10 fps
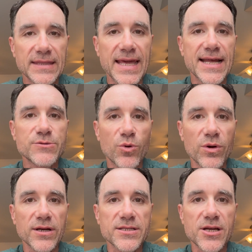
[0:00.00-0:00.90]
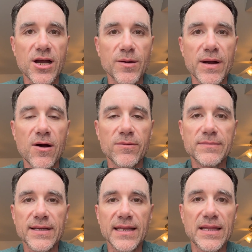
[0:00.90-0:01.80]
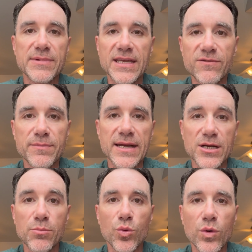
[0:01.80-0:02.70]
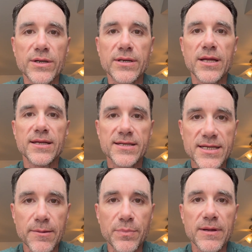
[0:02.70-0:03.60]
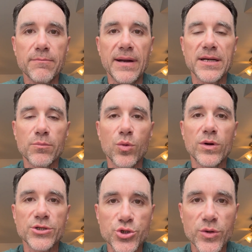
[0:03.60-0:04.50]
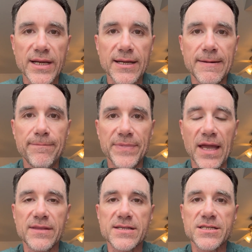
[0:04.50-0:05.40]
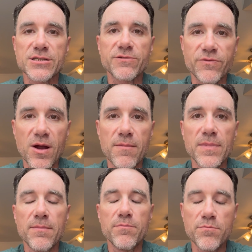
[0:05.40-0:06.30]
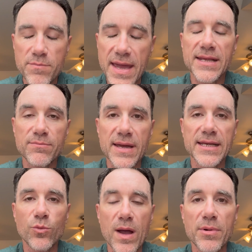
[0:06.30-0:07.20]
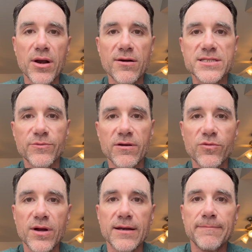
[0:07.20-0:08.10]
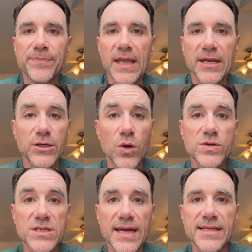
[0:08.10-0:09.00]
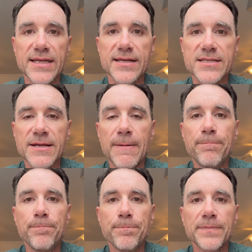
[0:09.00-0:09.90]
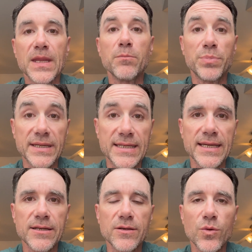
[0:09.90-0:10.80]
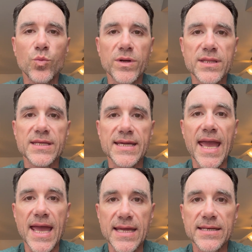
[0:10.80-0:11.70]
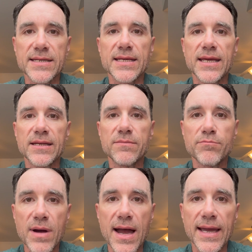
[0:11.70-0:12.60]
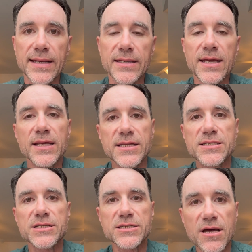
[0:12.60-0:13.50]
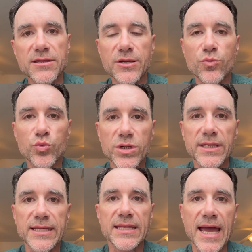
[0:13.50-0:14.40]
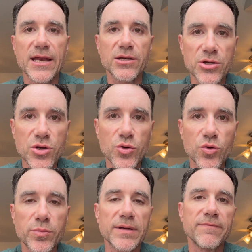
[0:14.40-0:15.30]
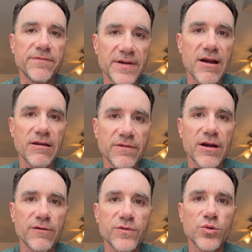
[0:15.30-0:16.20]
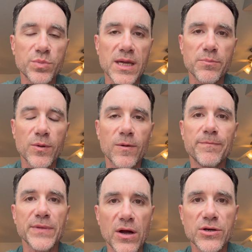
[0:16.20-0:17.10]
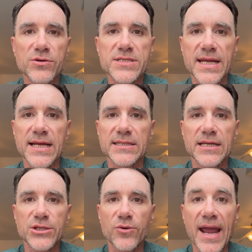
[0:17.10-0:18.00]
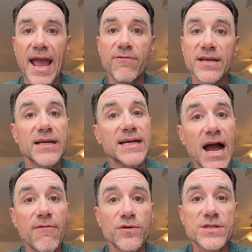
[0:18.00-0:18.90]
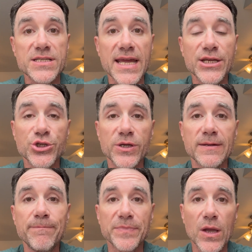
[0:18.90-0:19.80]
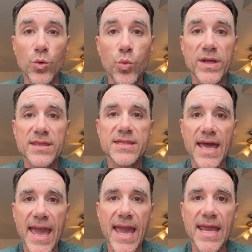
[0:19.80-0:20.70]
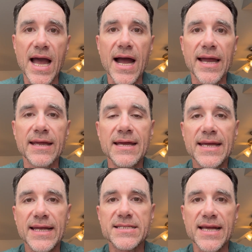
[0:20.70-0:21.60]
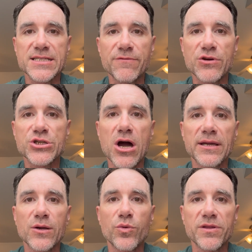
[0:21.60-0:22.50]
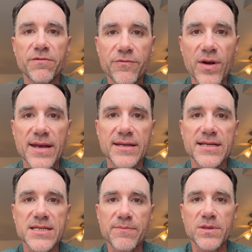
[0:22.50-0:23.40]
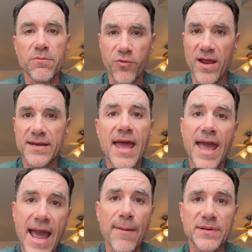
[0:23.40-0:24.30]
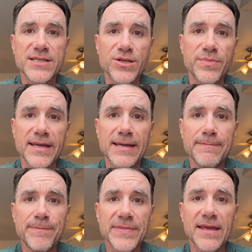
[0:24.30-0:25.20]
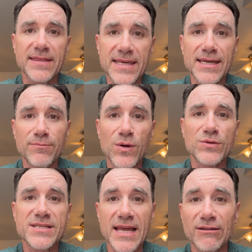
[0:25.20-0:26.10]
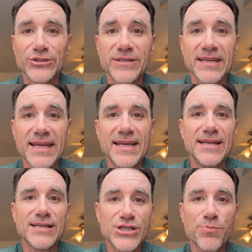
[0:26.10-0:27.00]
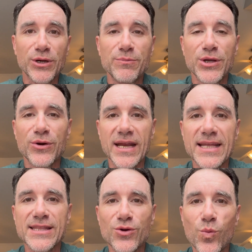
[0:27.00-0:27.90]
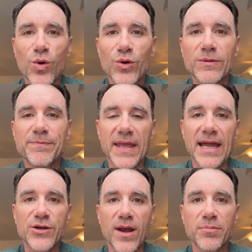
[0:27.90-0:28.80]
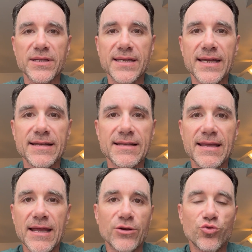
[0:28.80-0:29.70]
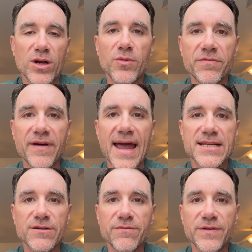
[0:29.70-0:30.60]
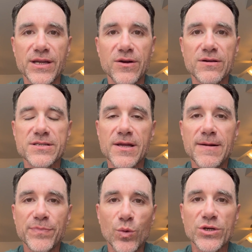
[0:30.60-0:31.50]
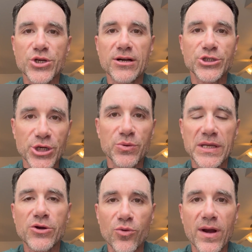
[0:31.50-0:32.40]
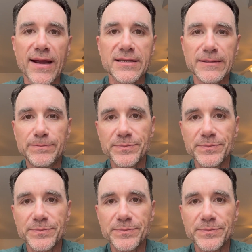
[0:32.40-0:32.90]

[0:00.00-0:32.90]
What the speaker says: That's what we're going to talk about. And let me give you my number one tip, my number one trick. And this is from many, many webinars that we've run. And it goes like this: begin with the end in mind. This is nothing really that new, but very, very few people understand that they're having a conversation with the AI. It's as if you're talking with a friend, except the friend happens to be the most intelligent supercomputer in the world, and you're able to get incredible facts and figures, which are generally correct.